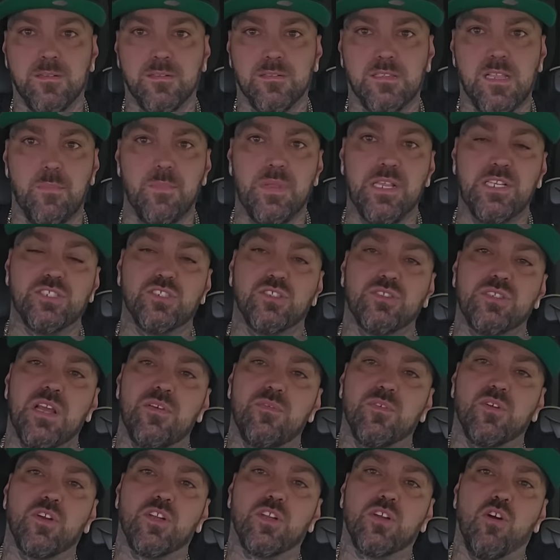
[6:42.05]
That means you're never
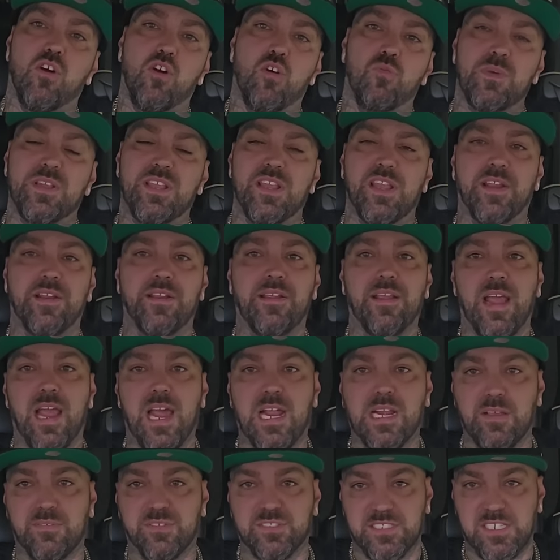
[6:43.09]
going to go home again.
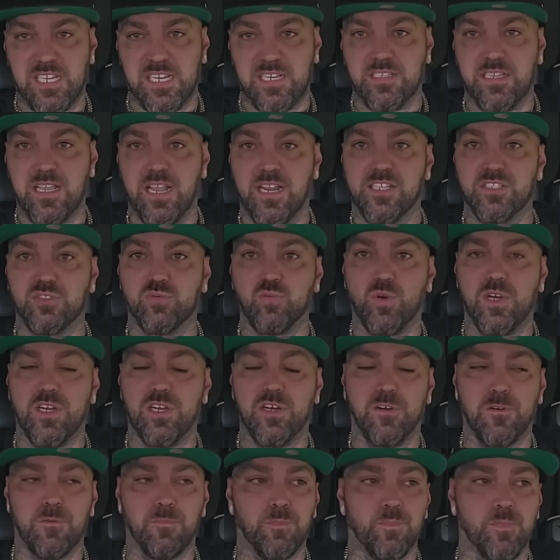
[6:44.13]
And I've seen that as
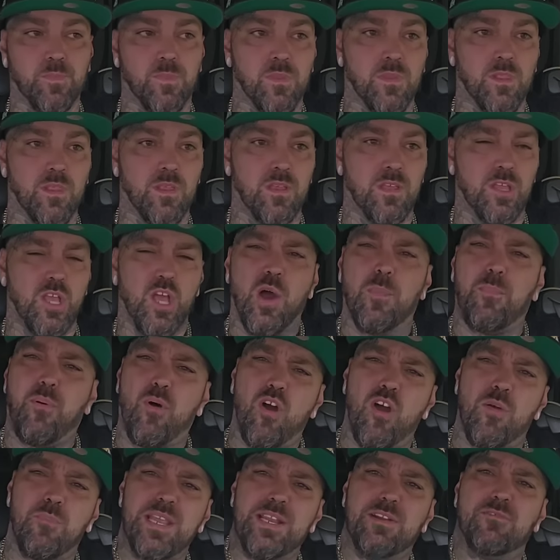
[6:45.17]
well.
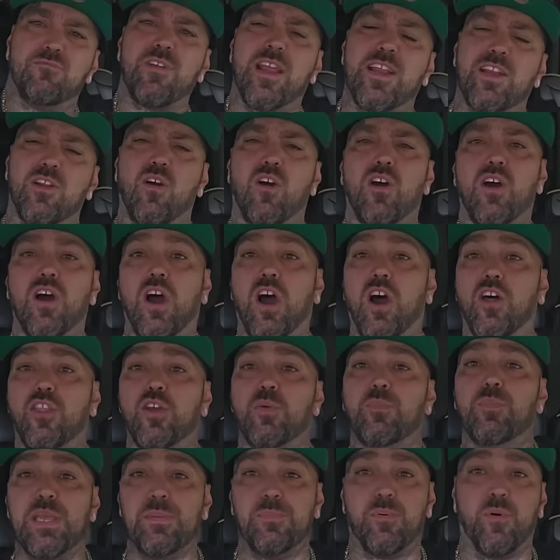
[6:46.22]
Upon meeting Radar, other
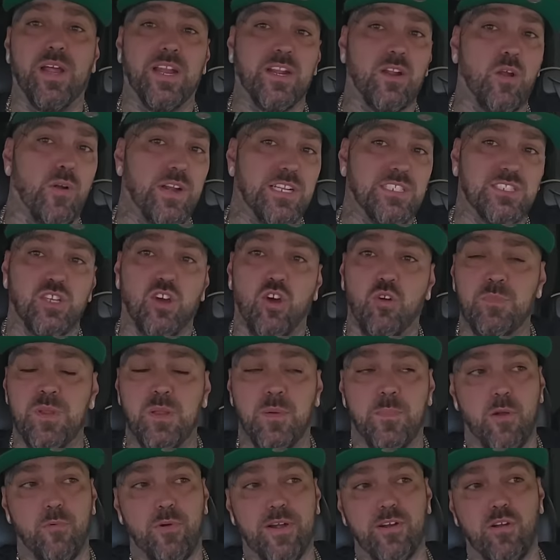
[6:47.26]
people had already told me
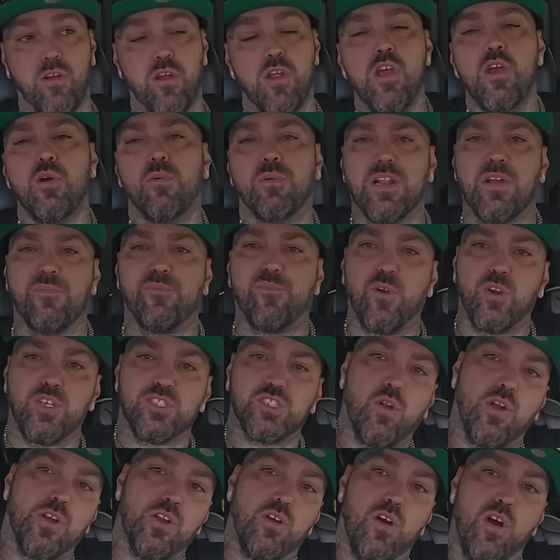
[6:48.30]
about Radar. When I first
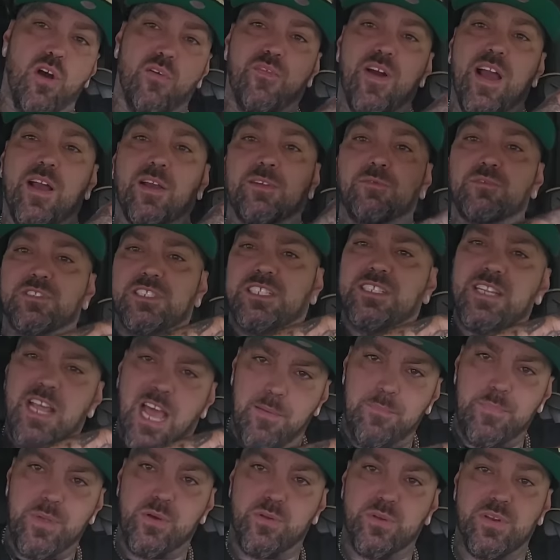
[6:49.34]
started off, I was in
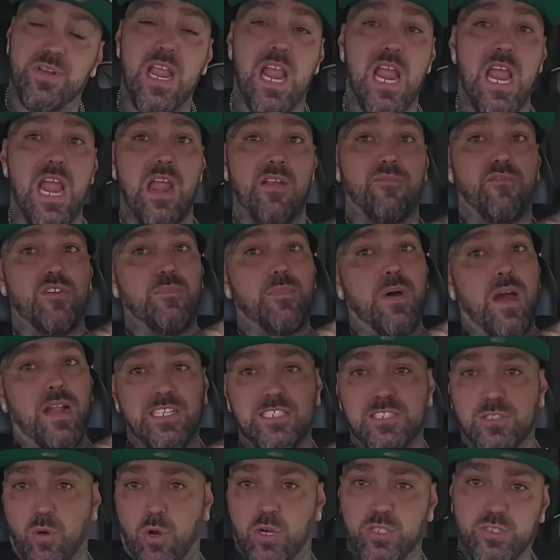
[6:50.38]
Nine Building. Everybody
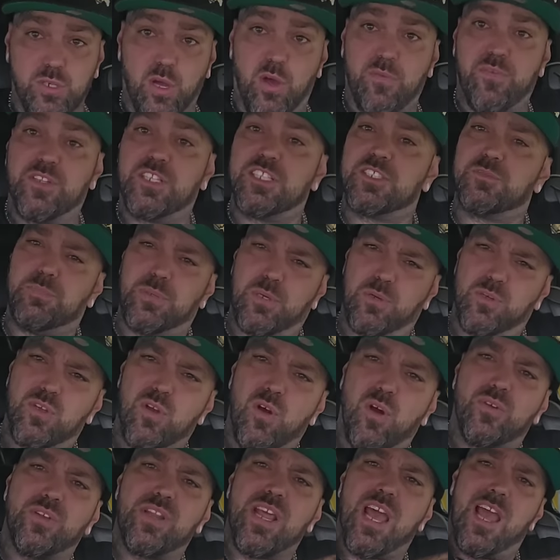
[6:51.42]
starts off in this building
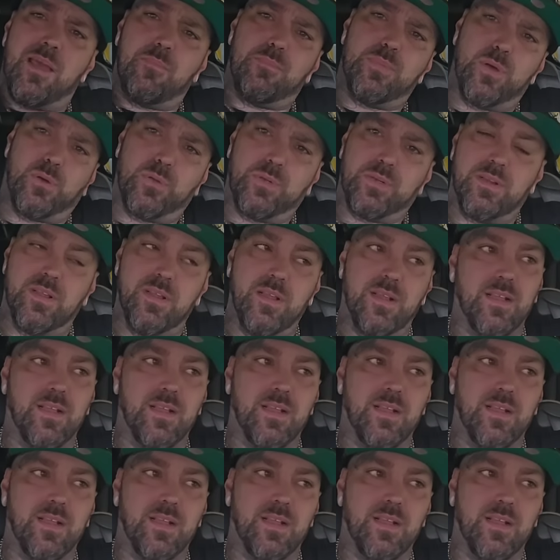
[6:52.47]
called Nine Building.